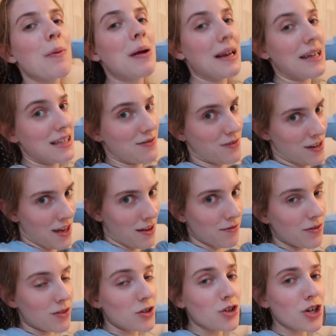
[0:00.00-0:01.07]
Please
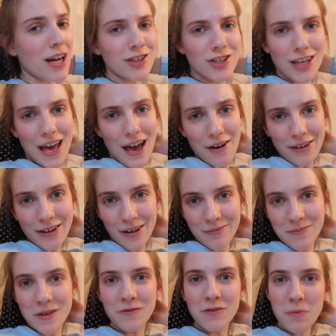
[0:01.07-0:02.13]
forgive the tragic
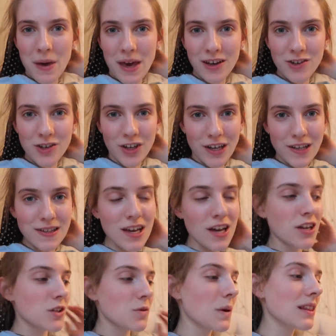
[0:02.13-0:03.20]
outcomes of the pictures.
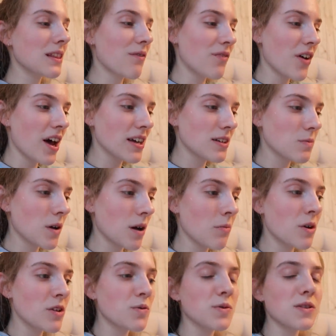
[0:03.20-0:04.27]
So we had the first
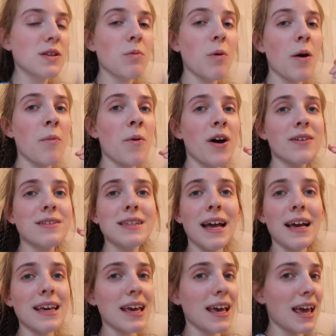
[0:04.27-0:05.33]
one, which was the one where I was
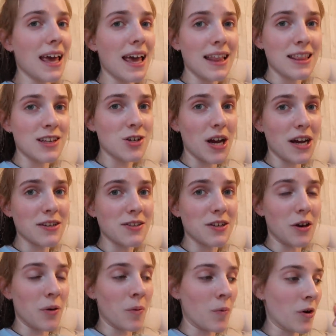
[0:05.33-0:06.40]
like in the
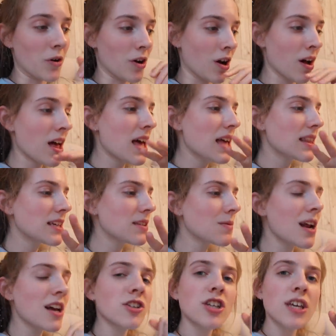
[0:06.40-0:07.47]
tracksuit and whatnot. This
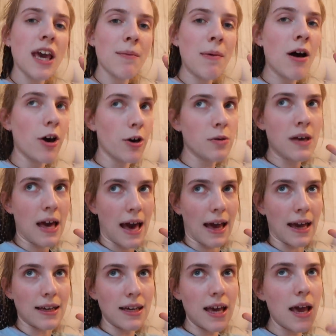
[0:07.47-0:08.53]
one actually came out
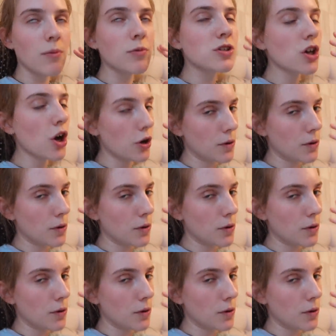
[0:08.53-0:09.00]
okay. It was